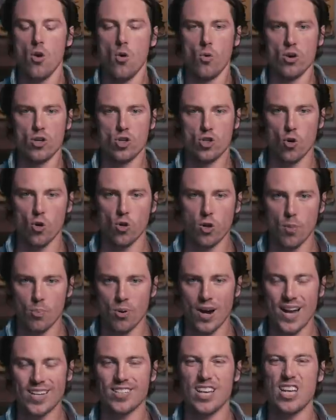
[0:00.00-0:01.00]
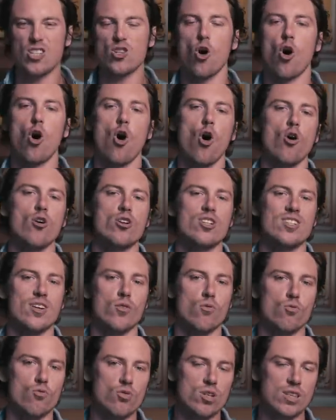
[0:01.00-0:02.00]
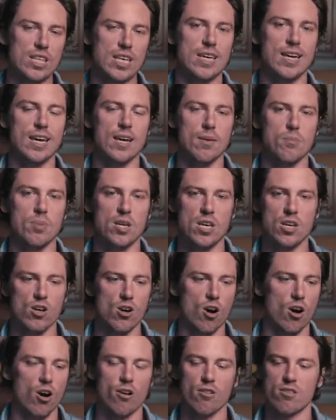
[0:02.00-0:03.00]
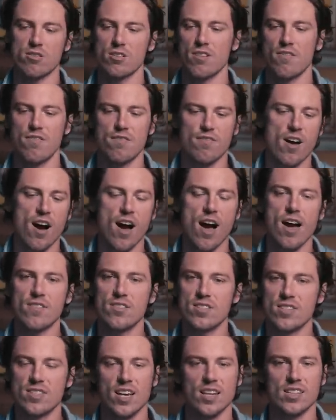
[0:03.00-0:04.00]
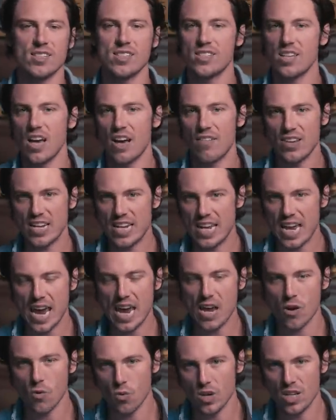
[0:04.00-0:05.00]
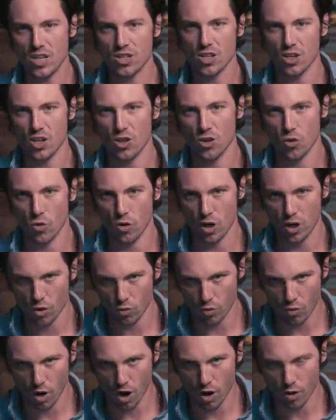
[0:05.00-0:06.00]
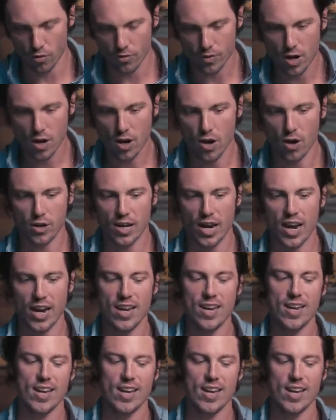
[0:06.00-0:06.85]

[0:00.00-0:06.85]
With shoulder press, it's hard to really hit PRs 5, 6, 7, 8 weeks in a row, okay?